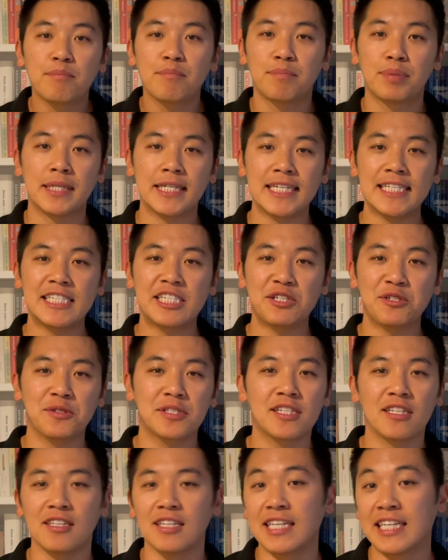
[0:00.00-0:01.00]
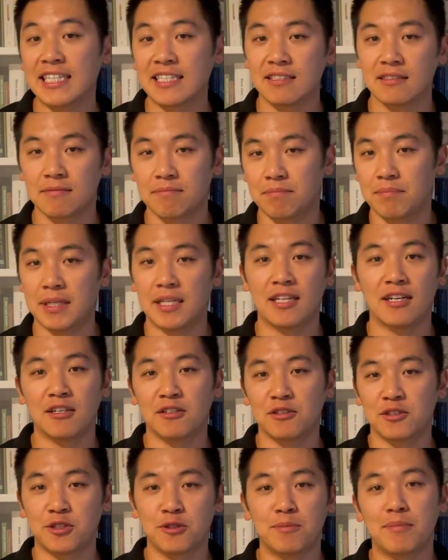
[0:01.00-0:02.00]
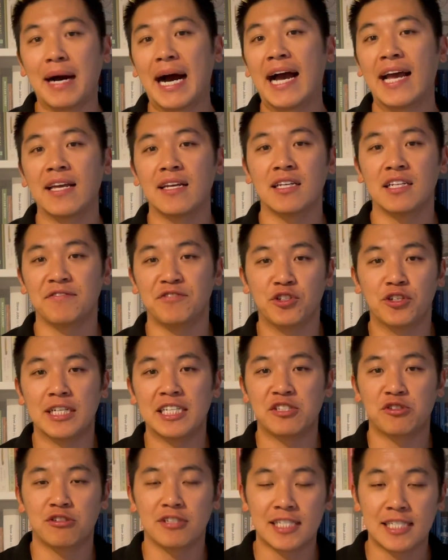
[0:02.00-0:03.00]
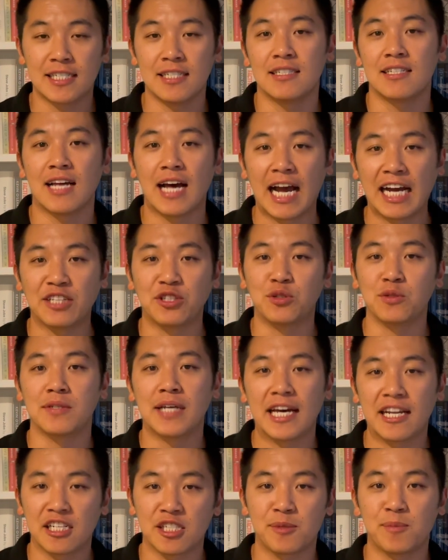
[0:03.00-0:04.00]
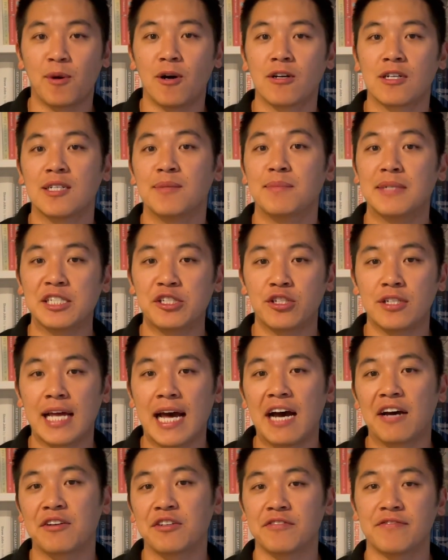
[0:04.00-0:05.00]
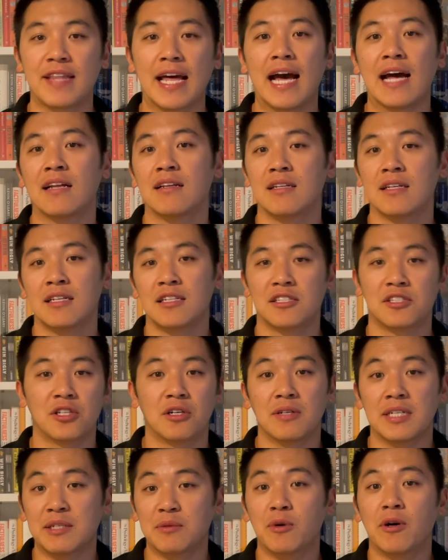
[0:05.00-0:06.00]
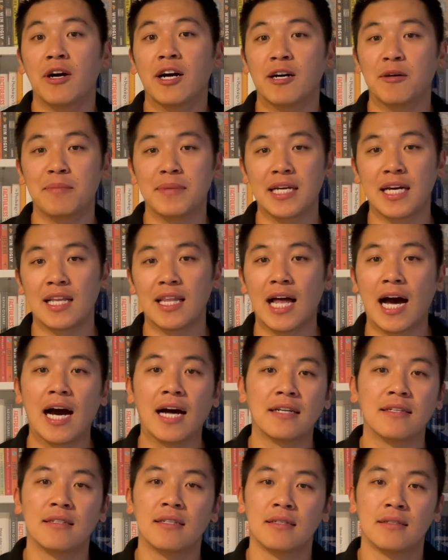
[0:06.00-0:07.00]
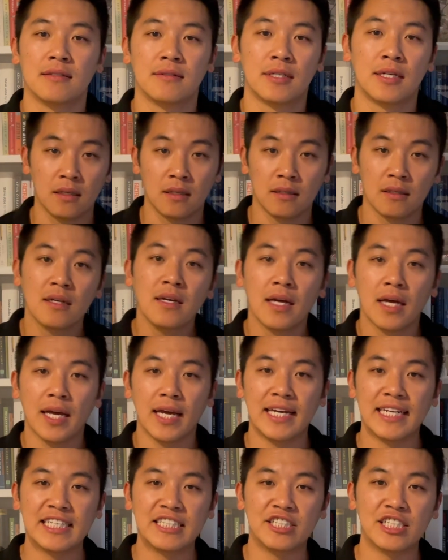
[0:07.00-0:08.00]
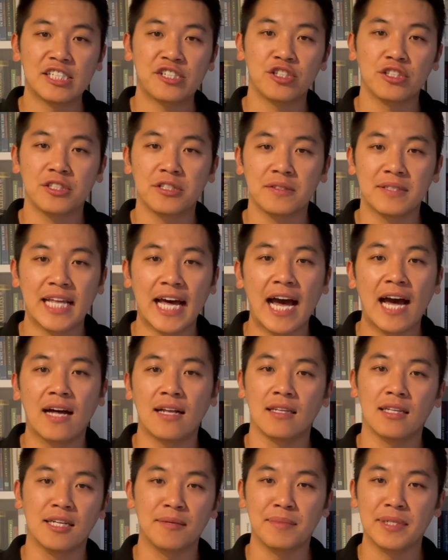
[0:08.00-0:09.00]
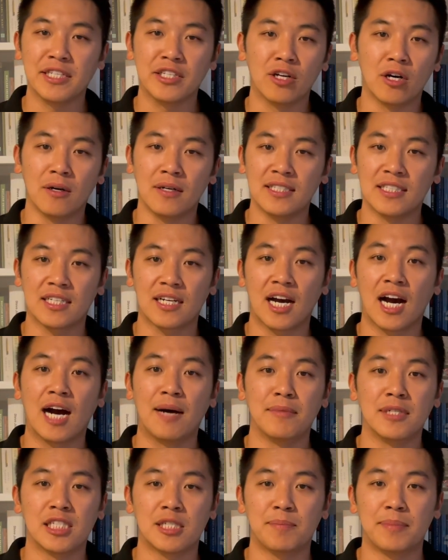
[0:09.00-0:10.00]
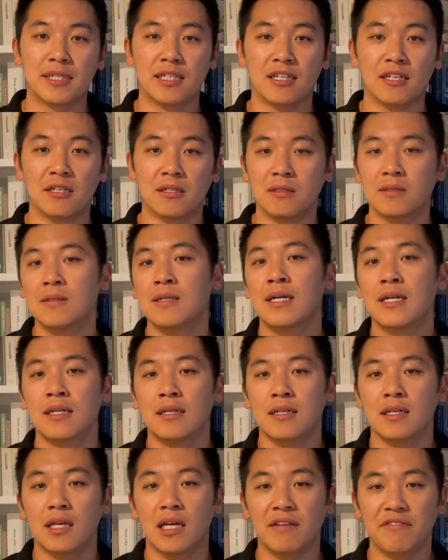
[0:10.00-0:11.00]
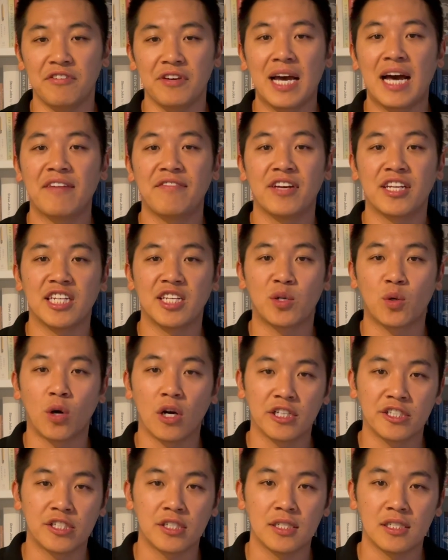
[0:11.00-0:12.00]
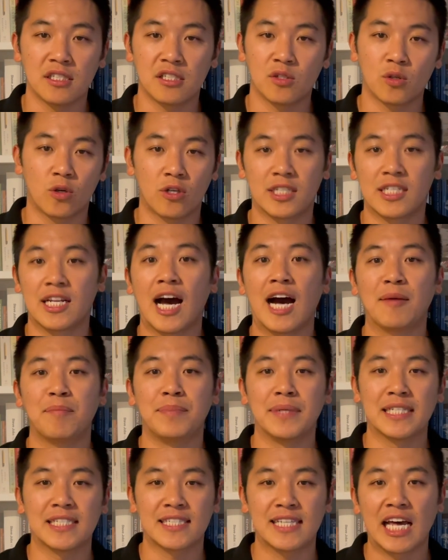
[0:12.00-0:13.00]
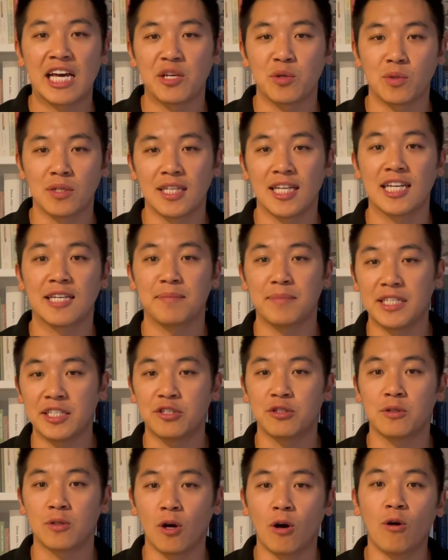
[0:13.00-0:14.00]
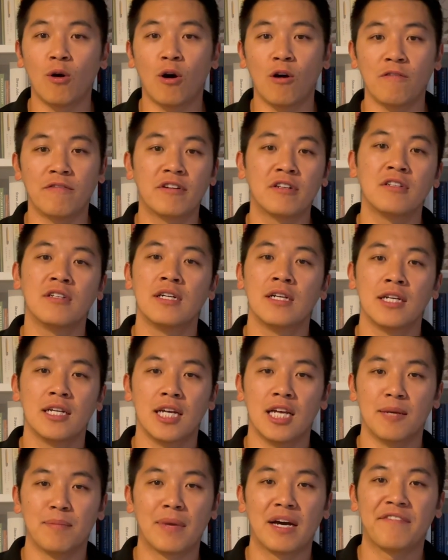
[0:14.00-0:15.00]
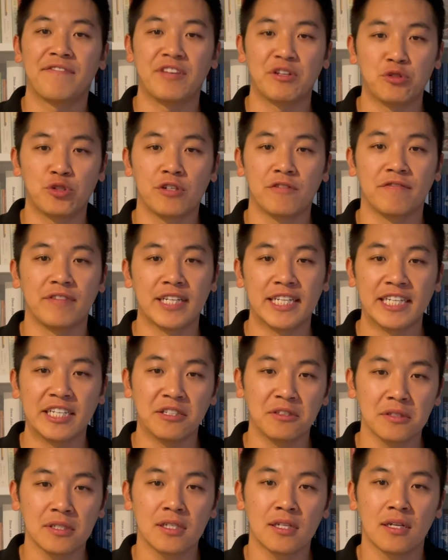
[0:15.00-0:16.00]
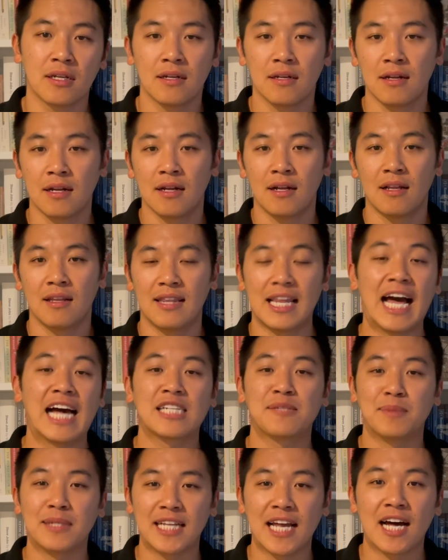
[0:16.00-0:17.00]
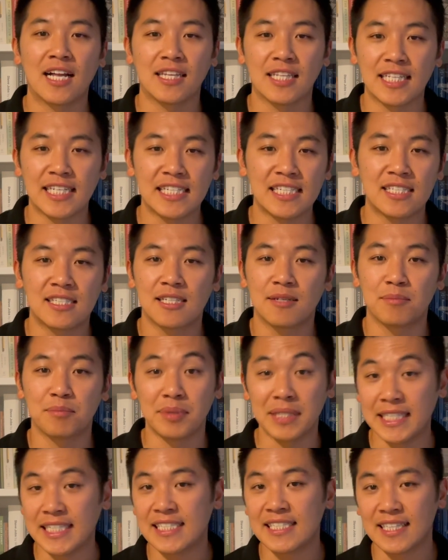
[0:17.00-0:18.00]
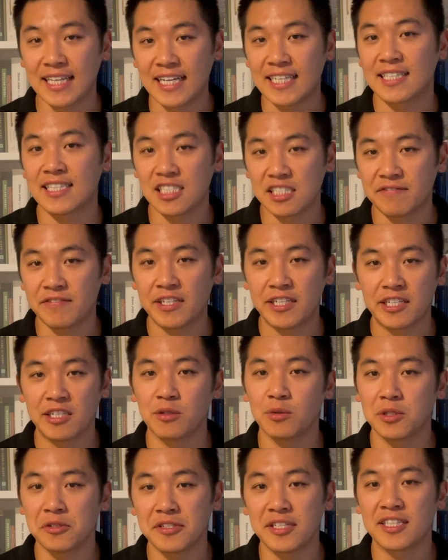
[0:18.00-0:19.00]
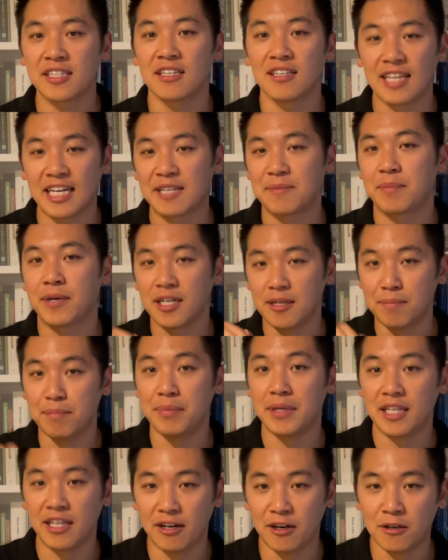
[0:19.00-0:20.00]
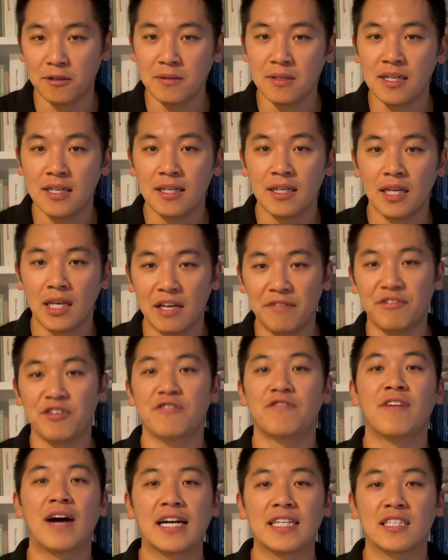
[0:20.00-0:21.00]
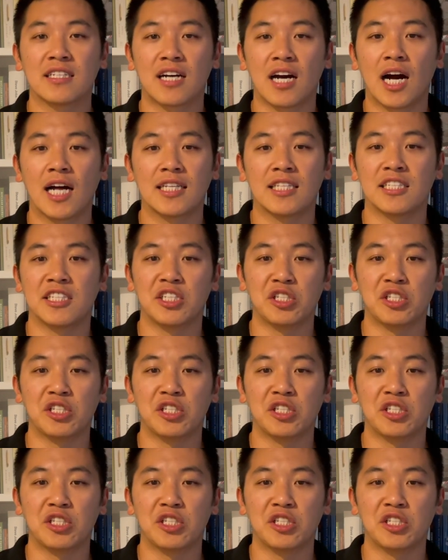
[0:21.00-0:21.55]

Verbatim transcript: please use the link below to buy it if you're interested. I do get a small commission out of that, so it will help me a lot. In addition to that, let me know in the comments below if you have any questions or topics that you would like me to go over in my future videos. Last but not least, please like this video using the like button below if you find the content